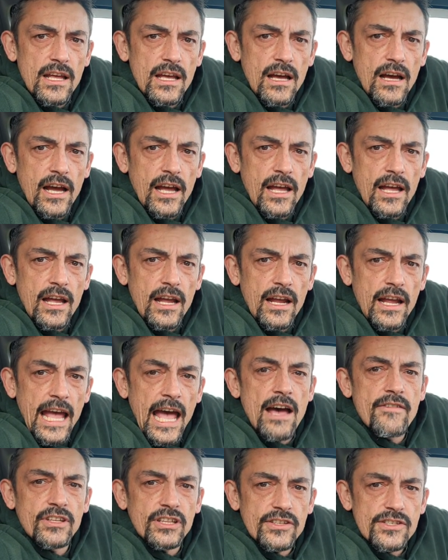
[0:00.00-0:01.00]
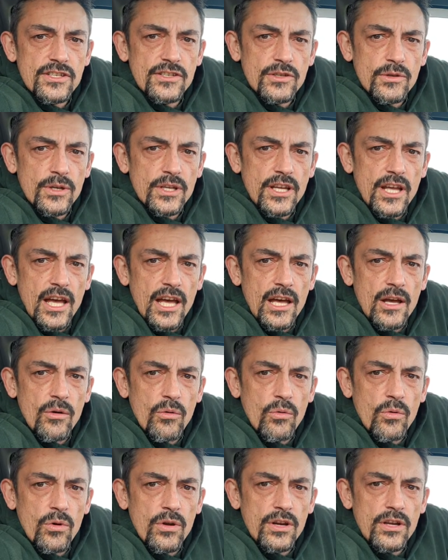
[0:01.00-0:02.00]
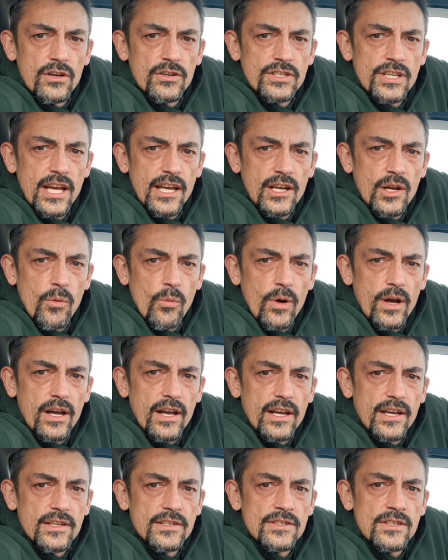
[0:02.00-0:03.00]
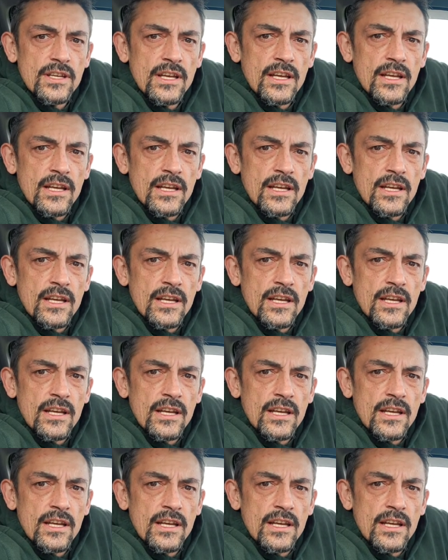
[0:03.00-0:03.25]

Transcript: I haven't listened to it yet. What are your takeaways?